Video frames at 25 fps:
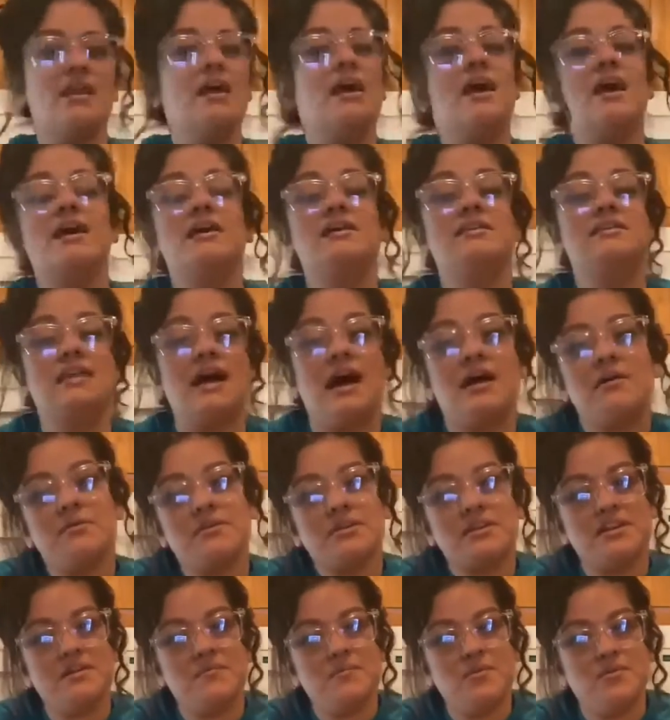Now we're
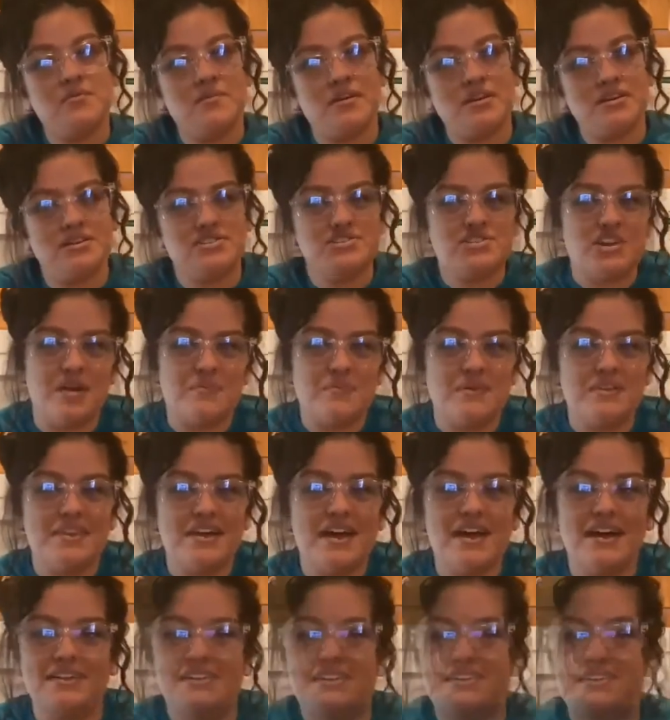gonna move on to chopping the
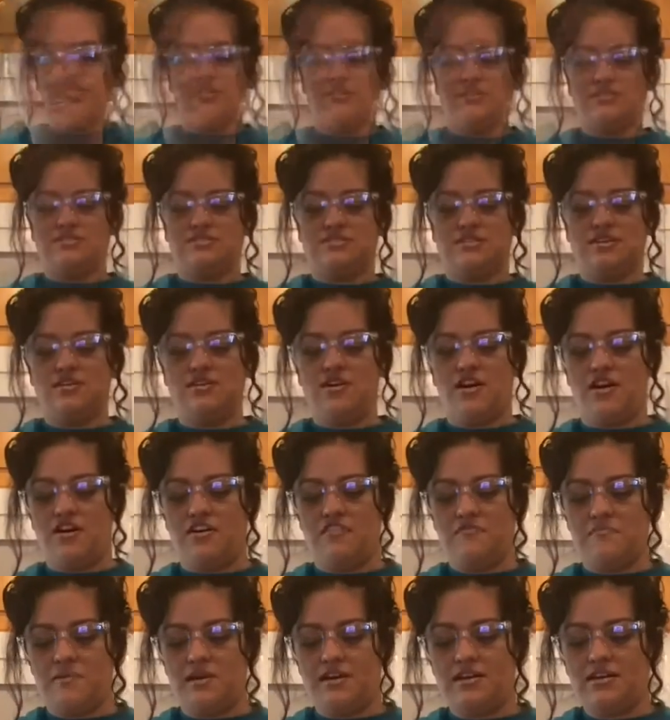onion. You wanna start
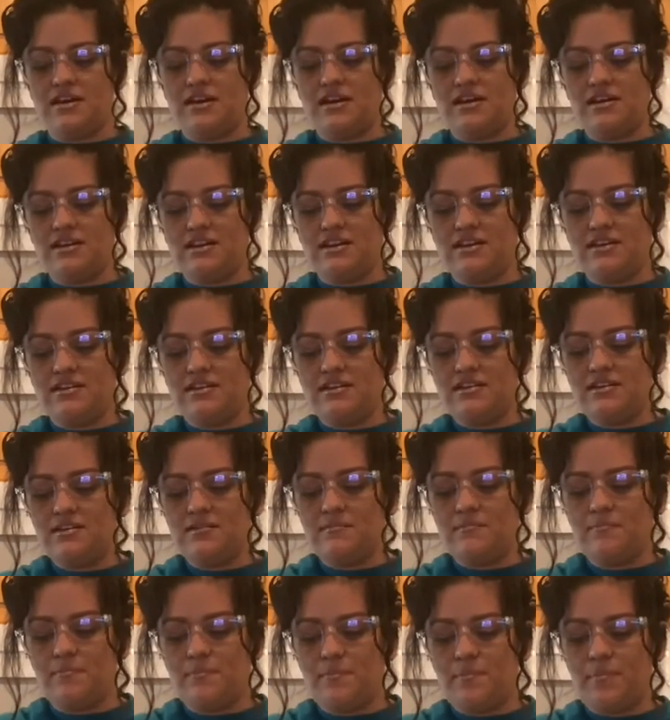off by cutting
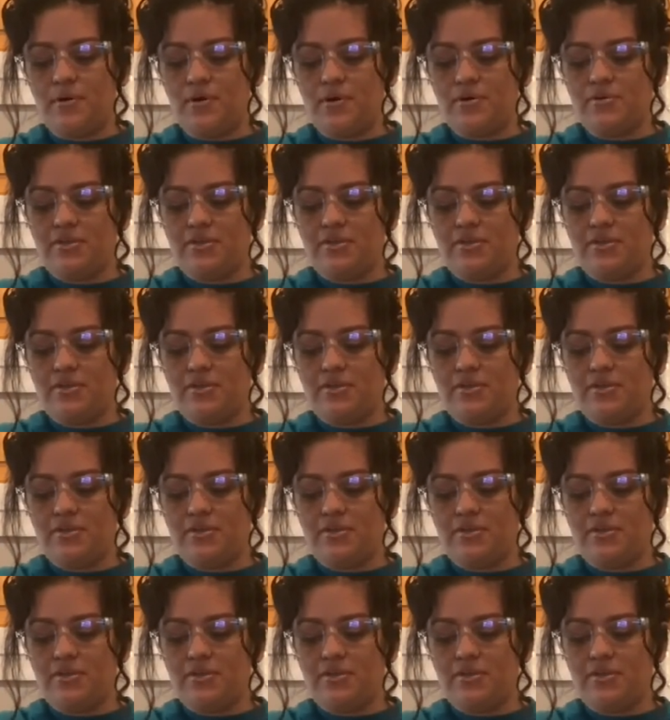both